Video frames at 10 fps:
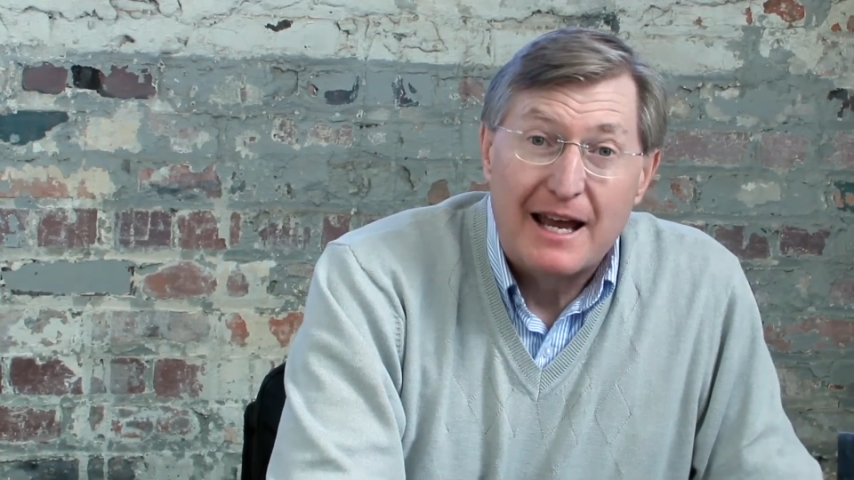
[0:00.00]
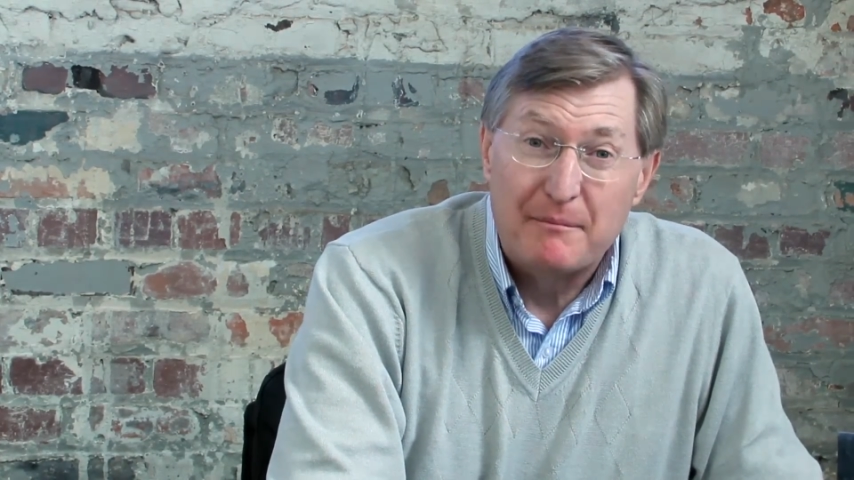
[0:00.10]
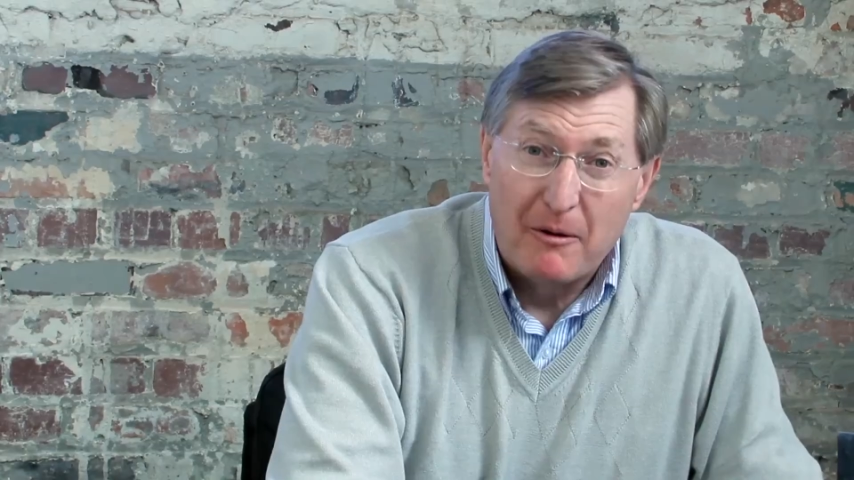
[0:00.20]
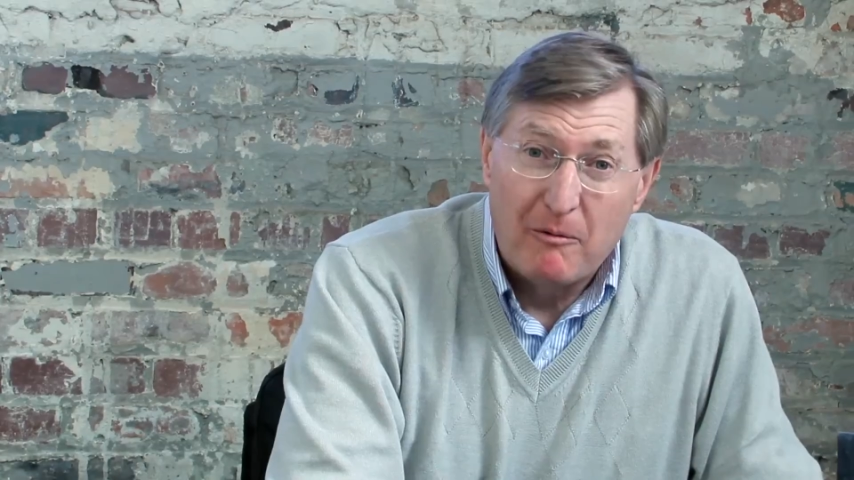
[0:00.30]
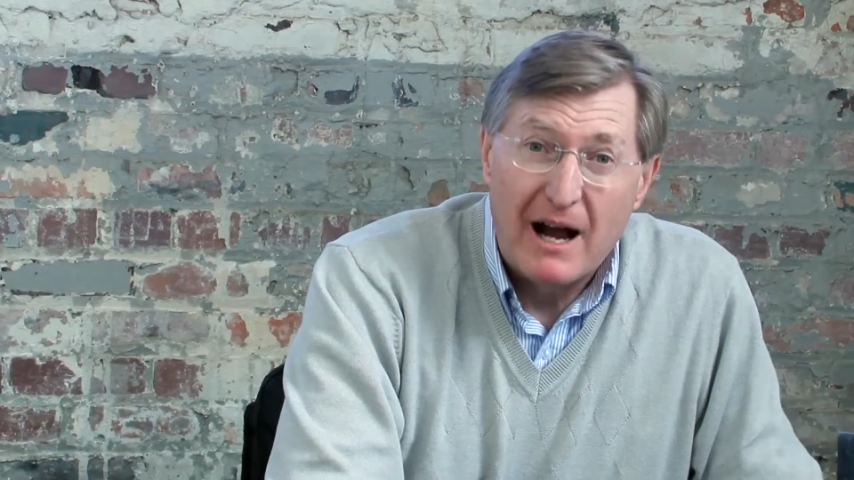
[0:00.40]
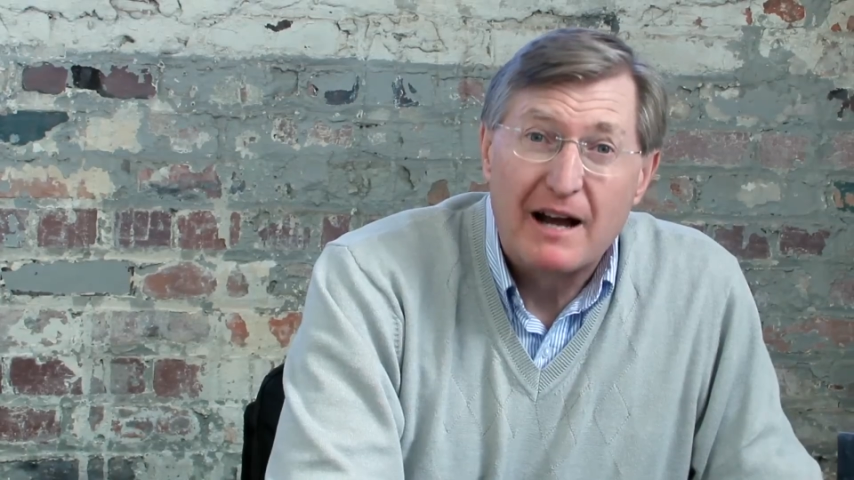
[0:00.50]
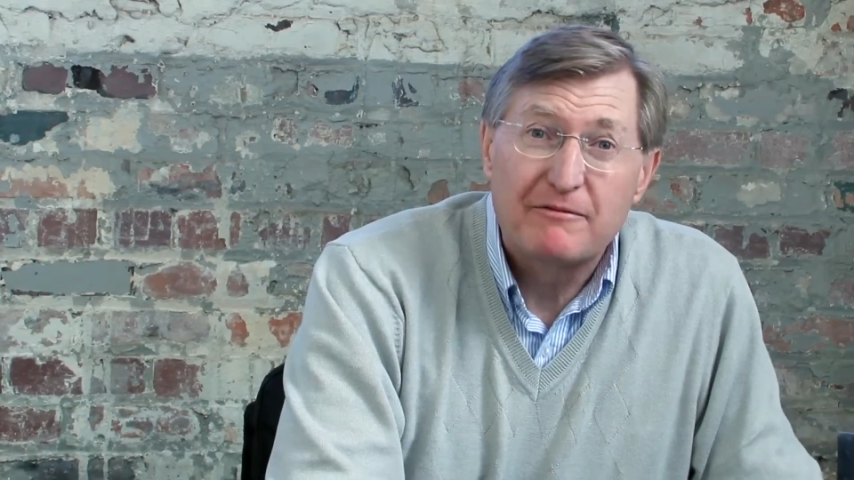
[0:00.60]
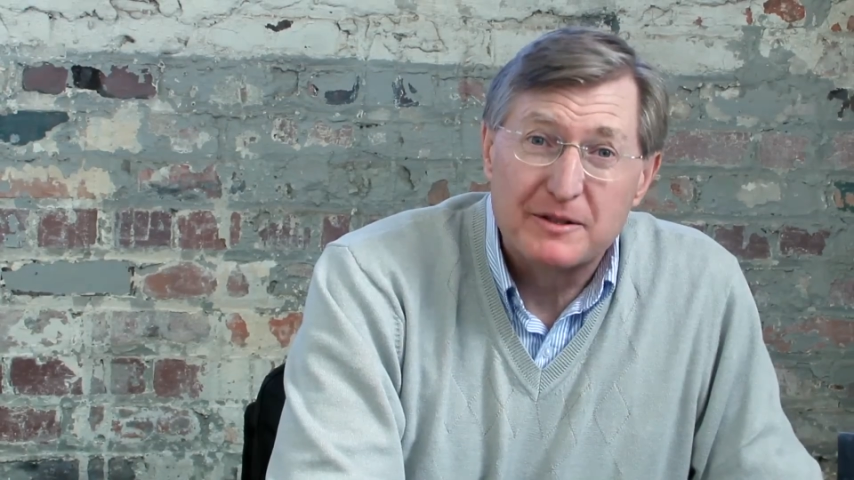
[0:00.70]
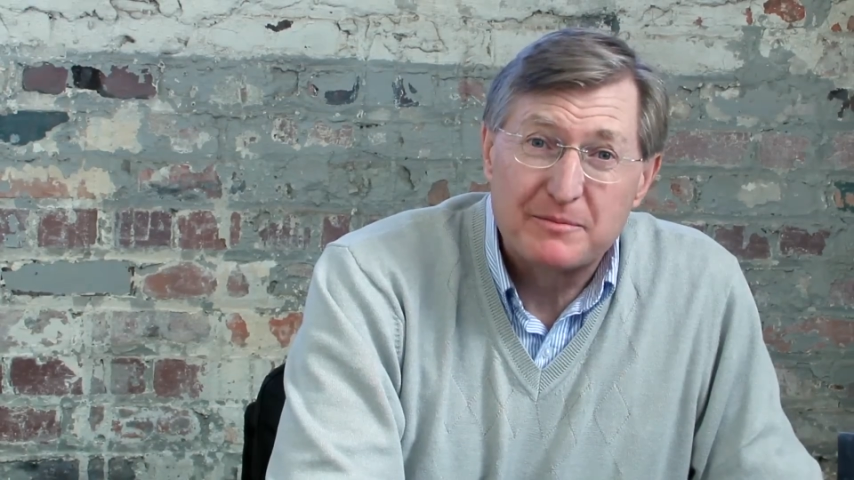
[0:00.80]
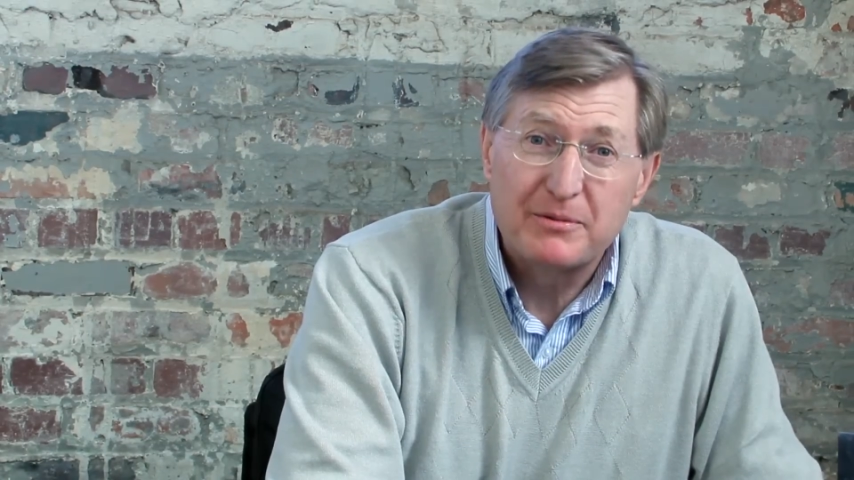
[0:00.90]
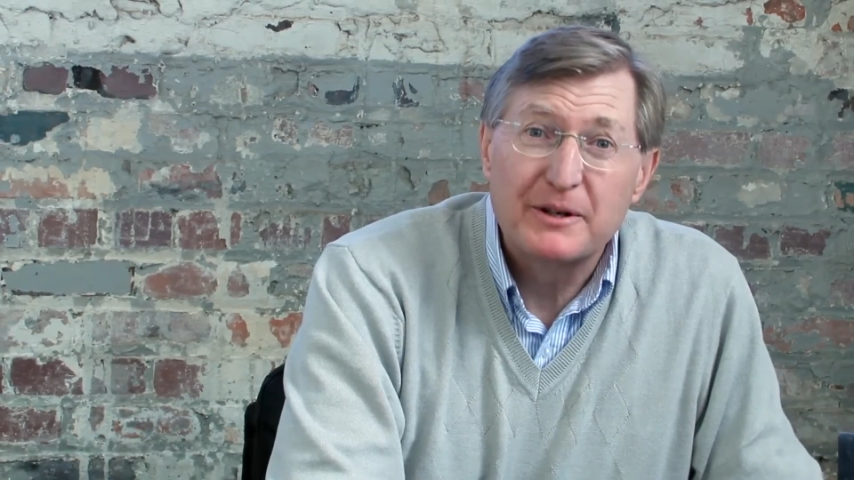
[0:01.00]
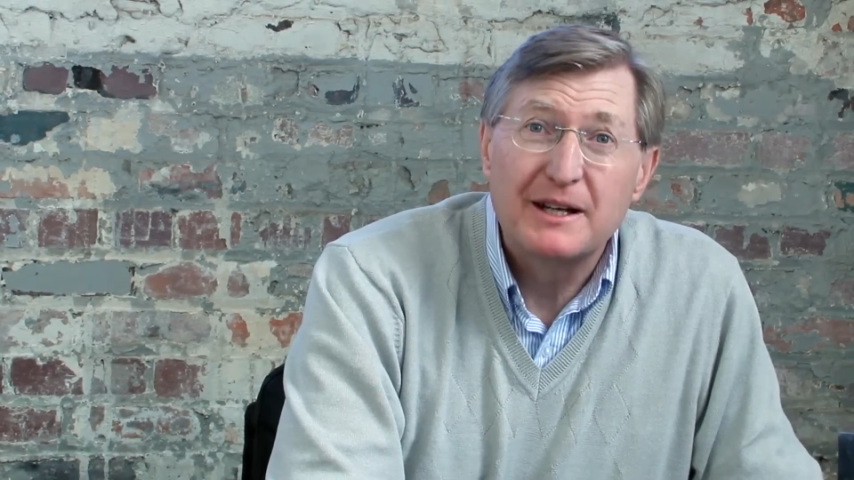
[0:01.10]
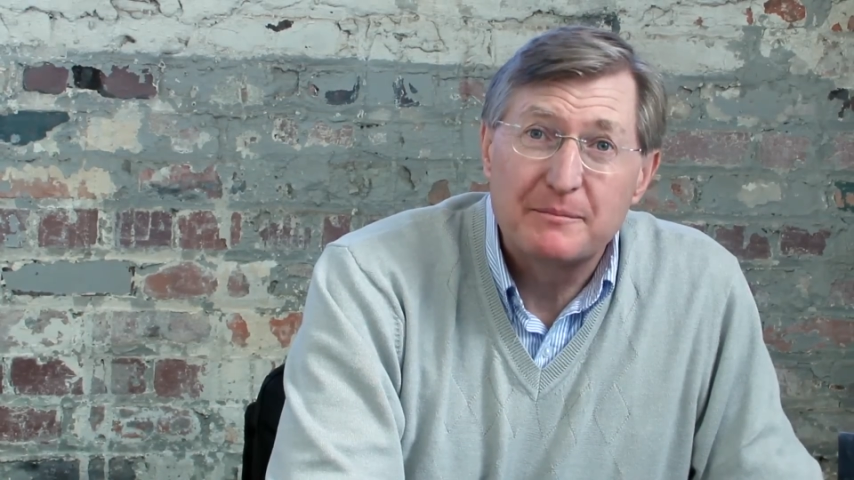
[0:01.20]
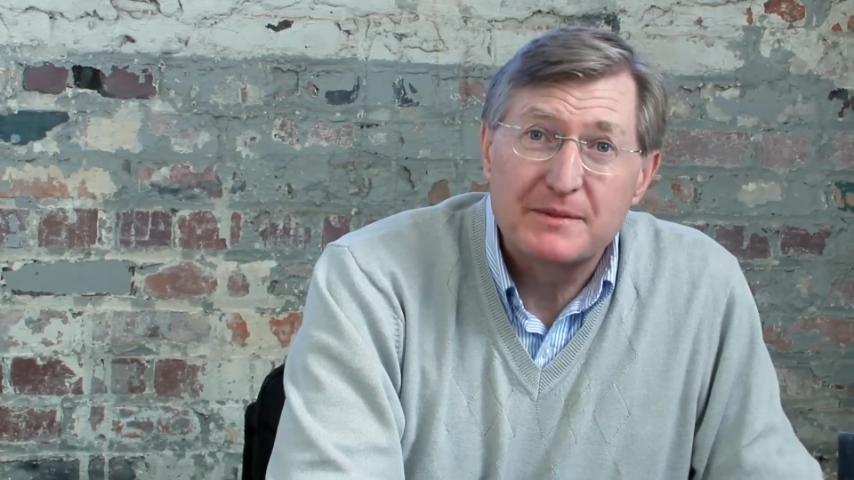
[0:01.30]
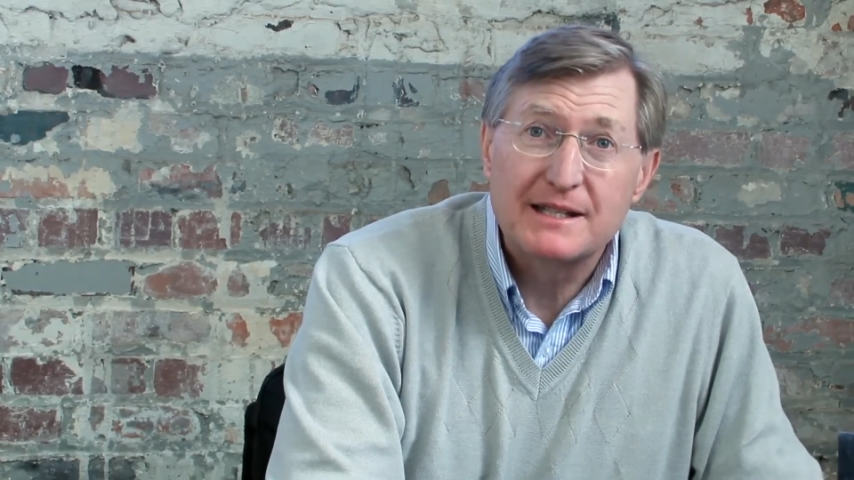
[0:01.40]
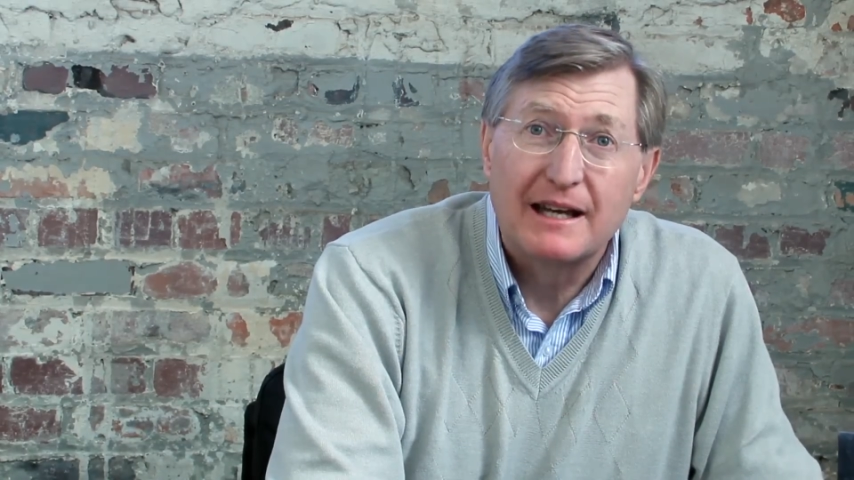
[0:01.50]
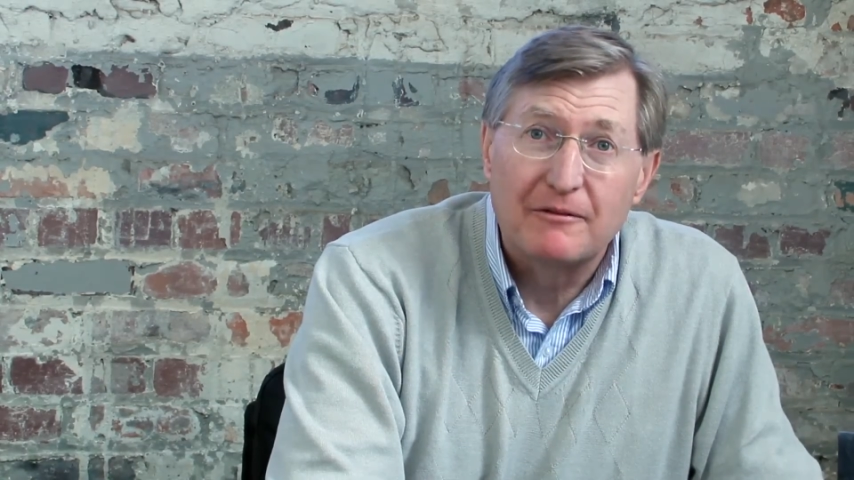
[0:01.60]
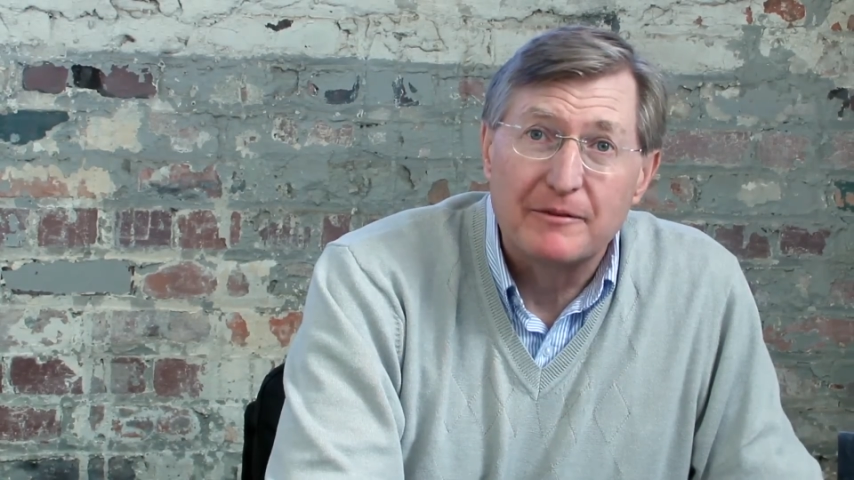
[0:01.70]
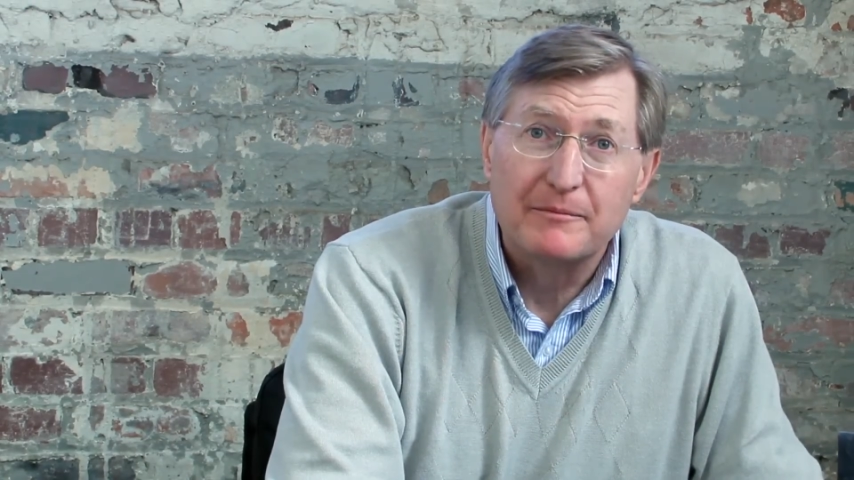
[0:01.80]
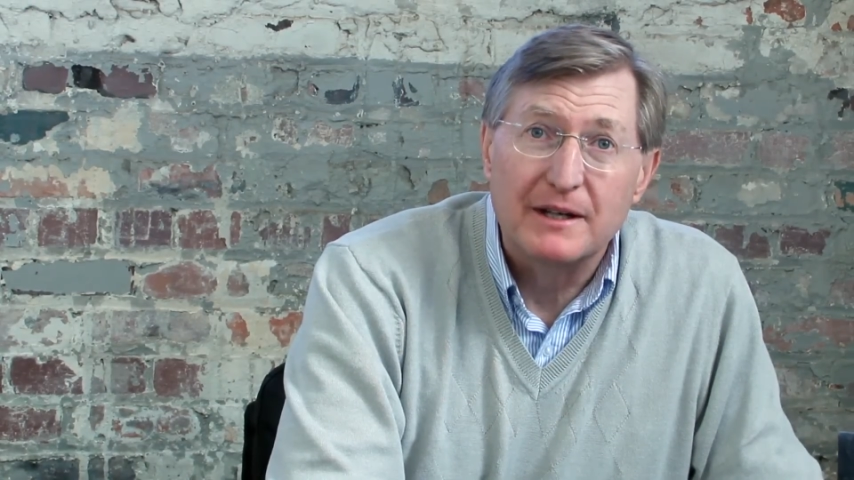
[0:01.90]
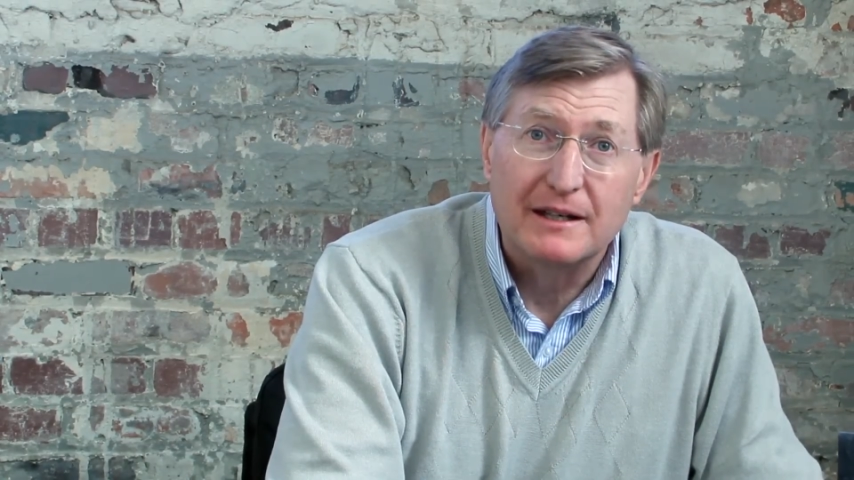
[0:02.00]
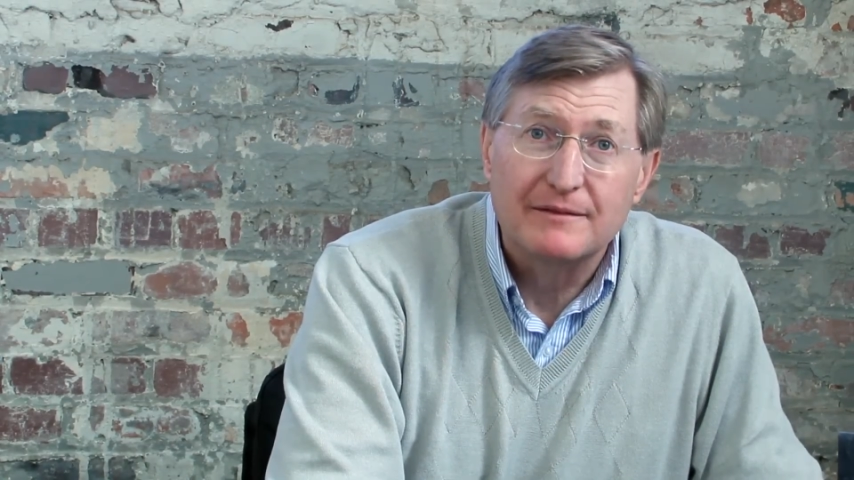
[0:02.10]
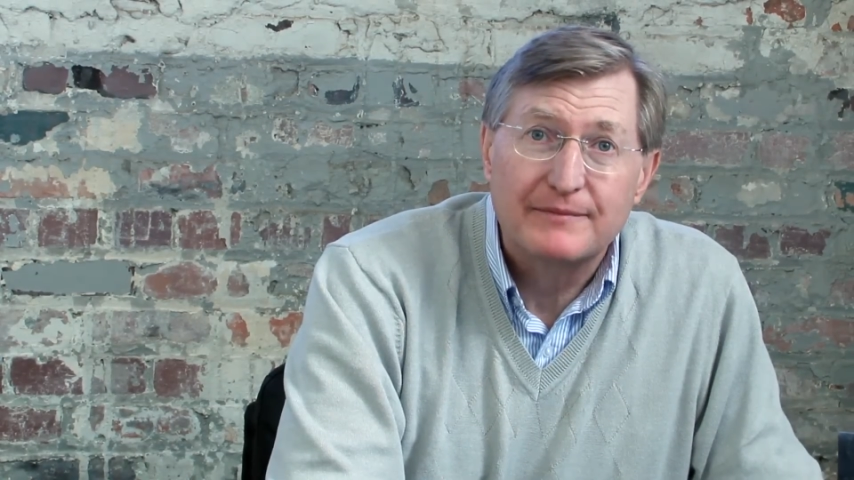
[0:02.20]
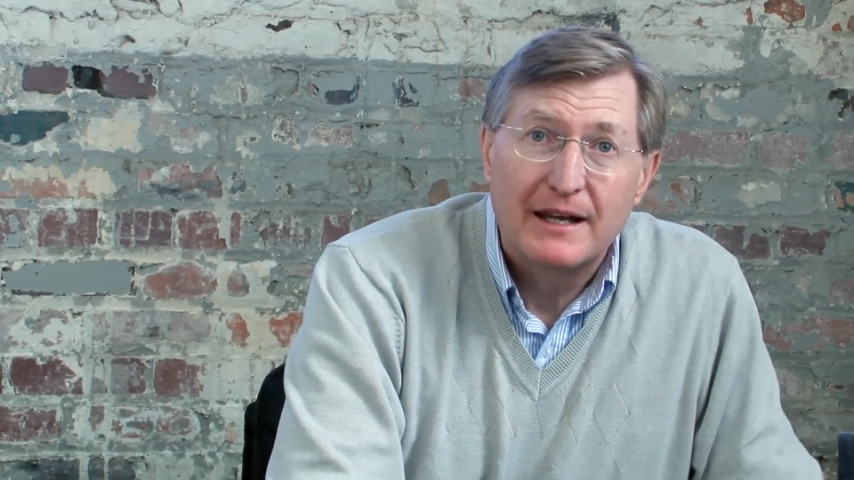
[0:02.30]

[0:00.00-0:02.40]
and my wife was pretty upset with me